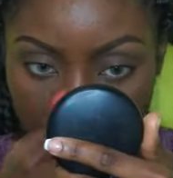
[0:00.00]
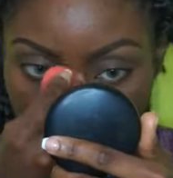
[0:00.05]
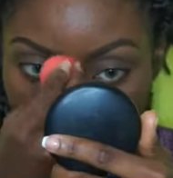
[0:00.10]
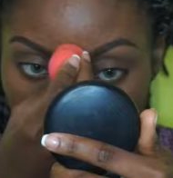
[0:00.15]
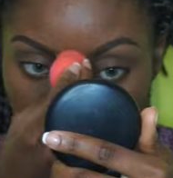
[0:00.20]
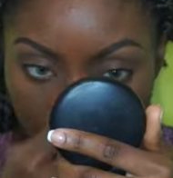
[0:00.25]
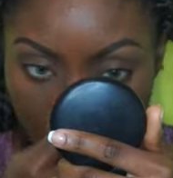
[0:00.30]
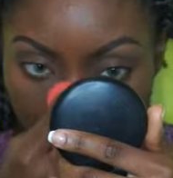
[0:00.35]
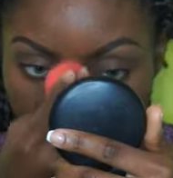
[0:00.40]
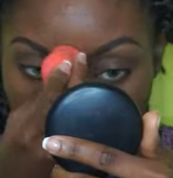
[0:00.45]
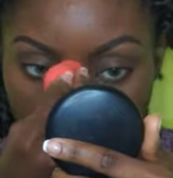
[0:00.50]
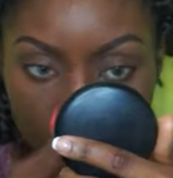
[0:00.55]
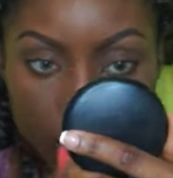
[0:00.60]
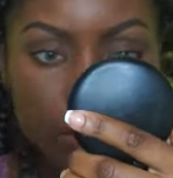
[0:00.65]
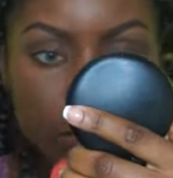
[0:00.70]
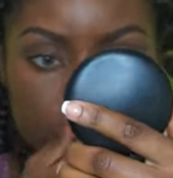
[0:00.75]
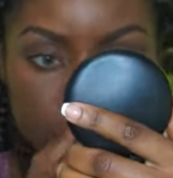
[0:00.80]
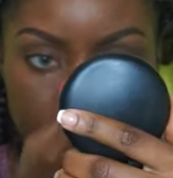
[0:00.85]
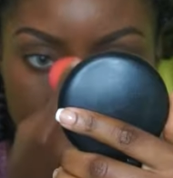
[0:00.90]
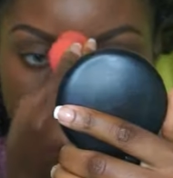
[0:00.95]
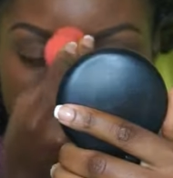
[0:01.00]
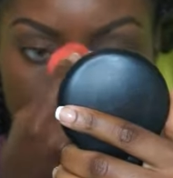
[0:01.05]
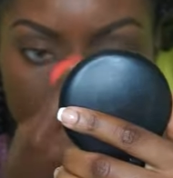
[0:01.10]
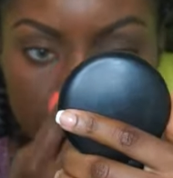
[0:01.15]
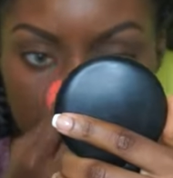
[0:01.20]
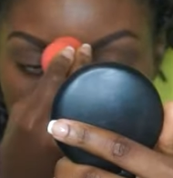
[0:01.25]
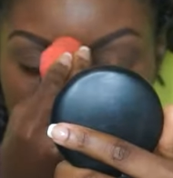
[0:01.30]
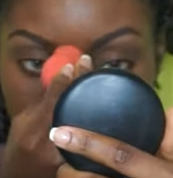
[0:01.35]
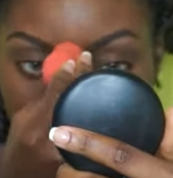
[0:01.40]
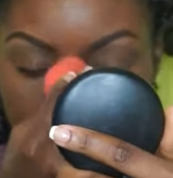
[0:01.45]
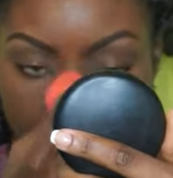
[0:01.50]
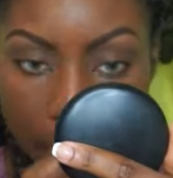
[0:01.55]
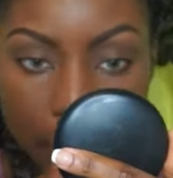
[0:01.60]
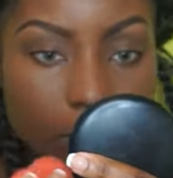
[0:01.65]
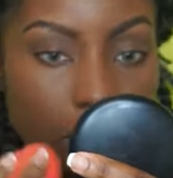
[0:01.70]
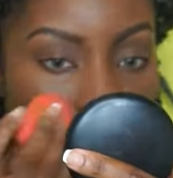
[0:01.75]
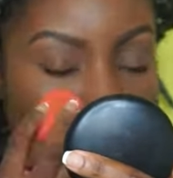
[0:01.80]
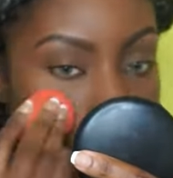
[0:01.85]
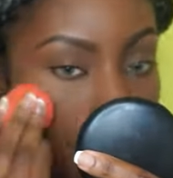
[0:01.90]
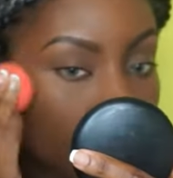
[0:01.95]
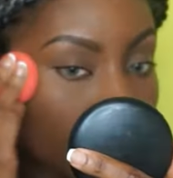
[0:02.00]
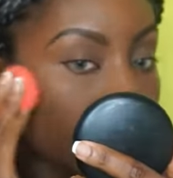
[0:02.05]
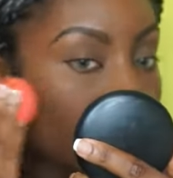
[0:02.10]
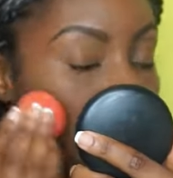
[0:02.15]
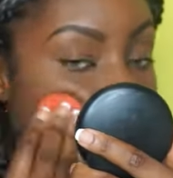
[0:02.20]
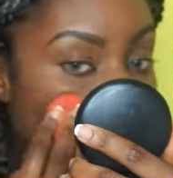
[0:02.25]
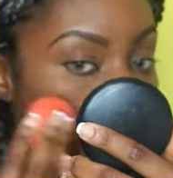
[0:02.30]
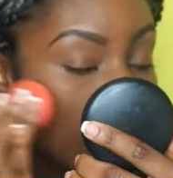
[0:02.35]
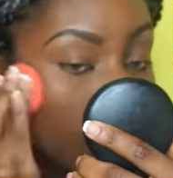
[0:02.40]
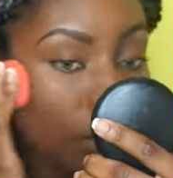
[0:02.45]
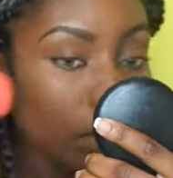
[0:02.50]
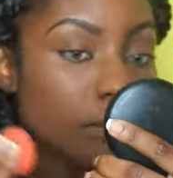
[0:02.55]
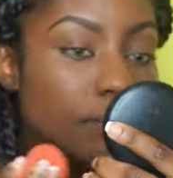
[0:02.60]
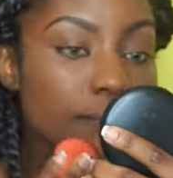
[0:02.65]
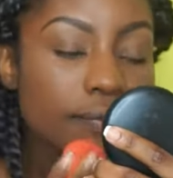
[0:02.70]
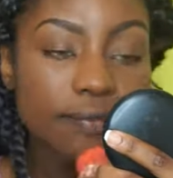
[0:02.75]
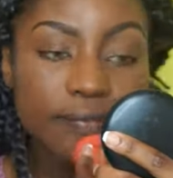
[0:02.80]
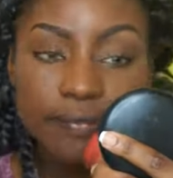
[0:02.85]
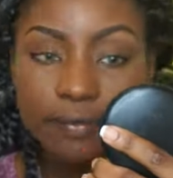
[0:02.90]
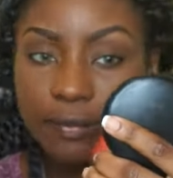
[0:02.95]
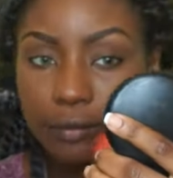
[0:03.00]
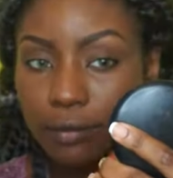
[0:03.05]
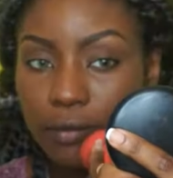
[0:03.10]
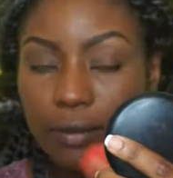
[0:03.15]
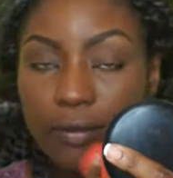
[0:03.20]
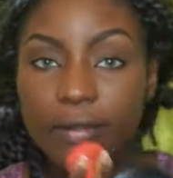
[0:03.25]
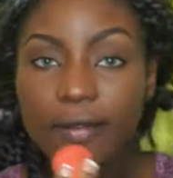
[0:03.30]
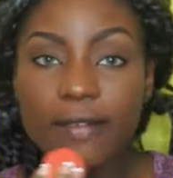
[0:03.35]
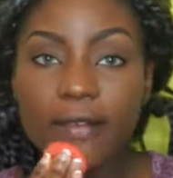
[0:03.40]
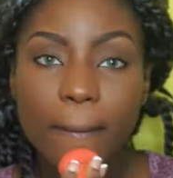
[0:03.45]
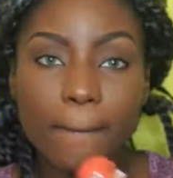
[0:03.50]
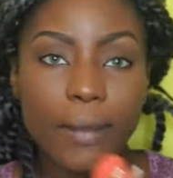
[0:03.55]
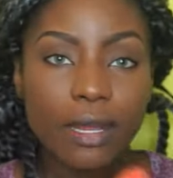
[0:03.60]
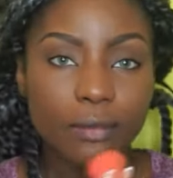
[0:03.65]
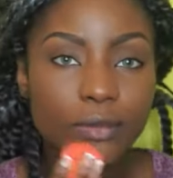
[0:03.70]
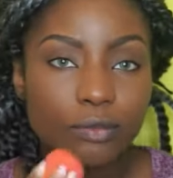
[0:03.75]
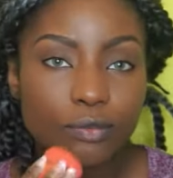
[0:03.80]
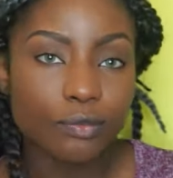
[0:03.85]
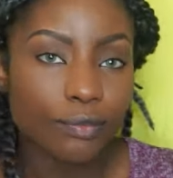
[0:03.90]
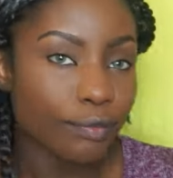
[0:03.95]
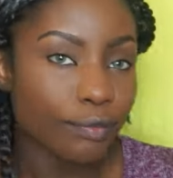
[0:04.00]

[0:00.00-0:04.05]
you to look blended honey they don't want you to look blended so blend